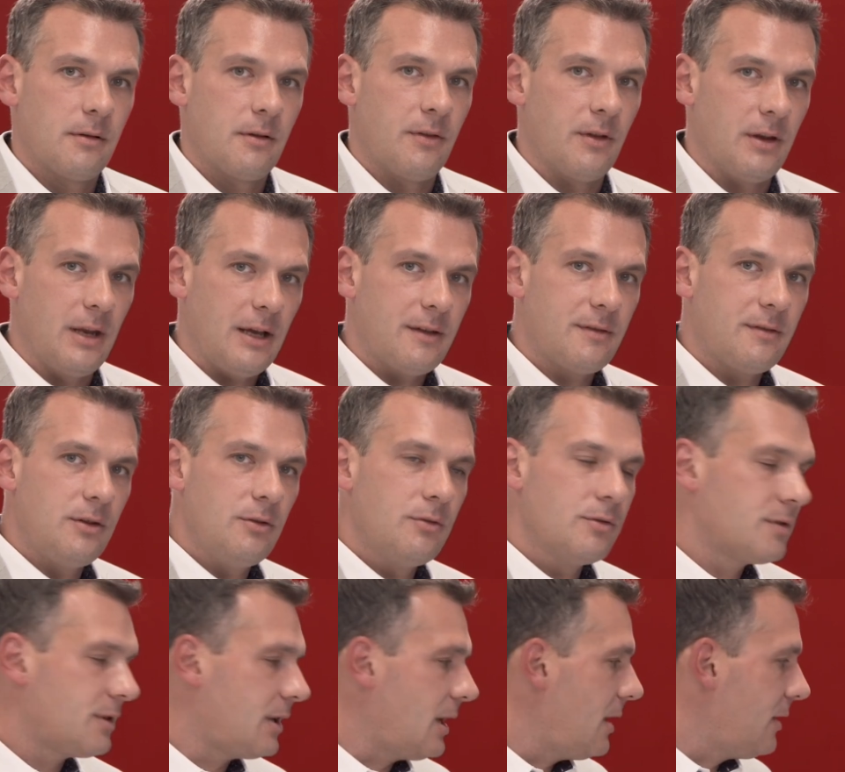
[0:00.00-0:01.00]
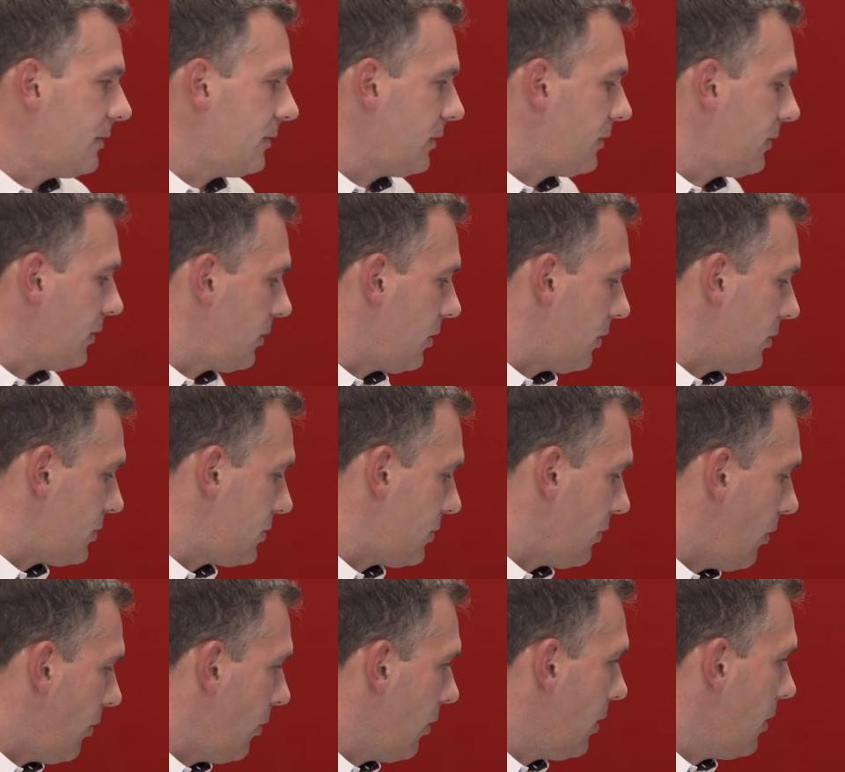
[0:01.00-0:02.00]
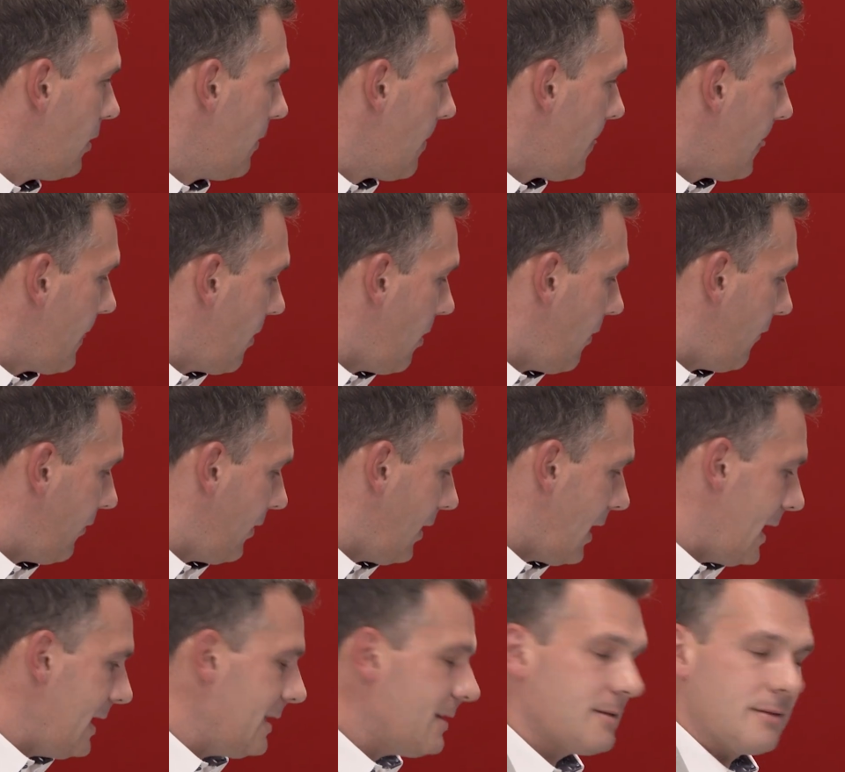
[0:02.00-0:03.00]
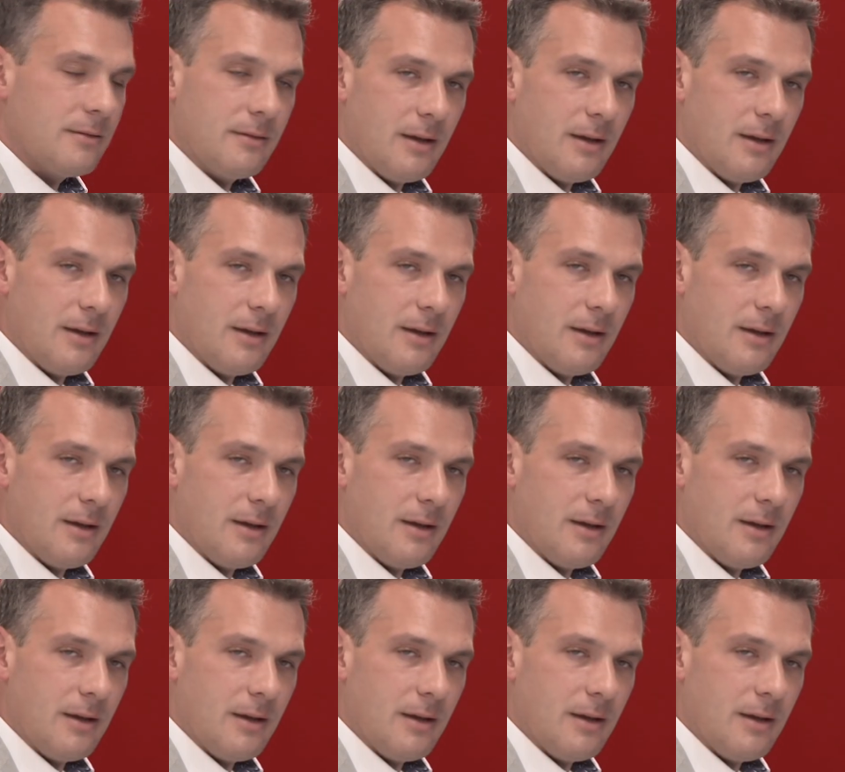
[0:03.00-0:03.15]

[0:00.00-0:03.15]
The next use case is the control of light